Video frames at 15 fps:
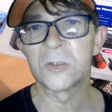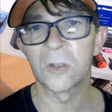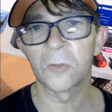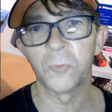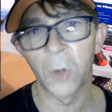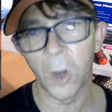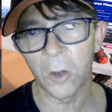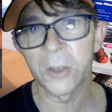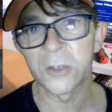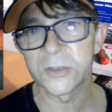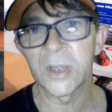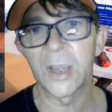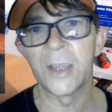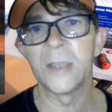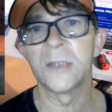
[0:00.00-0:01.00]
not rocket
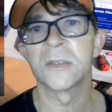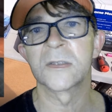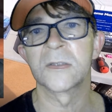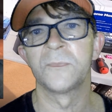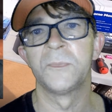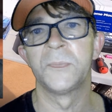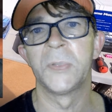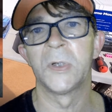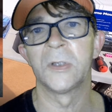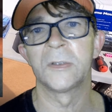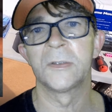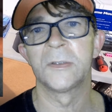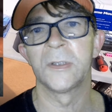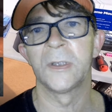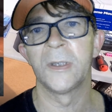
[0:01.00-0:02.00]
science, but
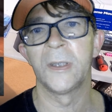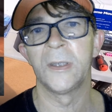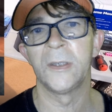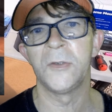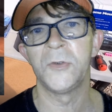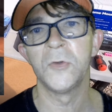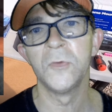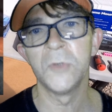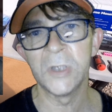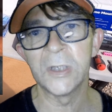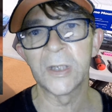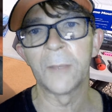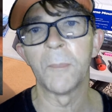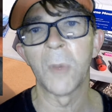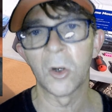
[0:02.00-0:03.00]
you
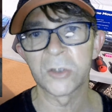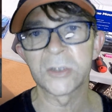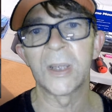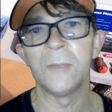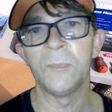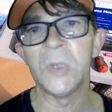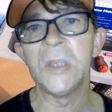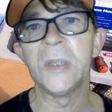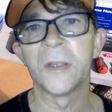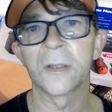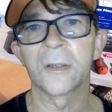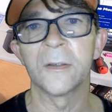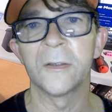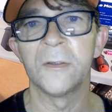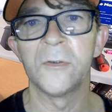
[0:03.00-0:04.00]
need a
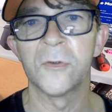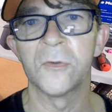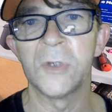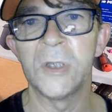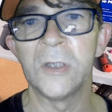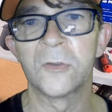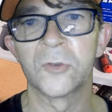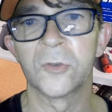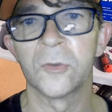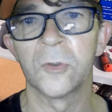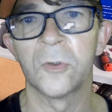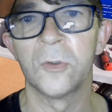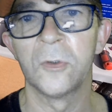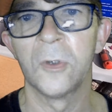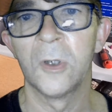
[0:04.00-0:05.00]
multimeter and you need
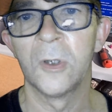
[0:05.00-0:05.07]
to